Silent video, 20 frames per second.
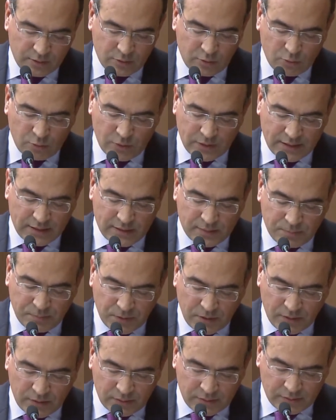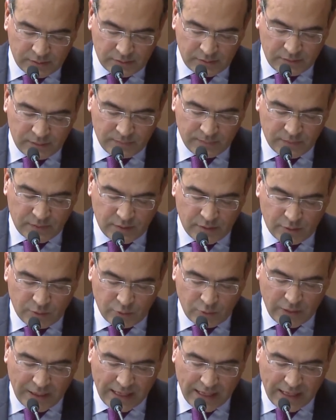to respond to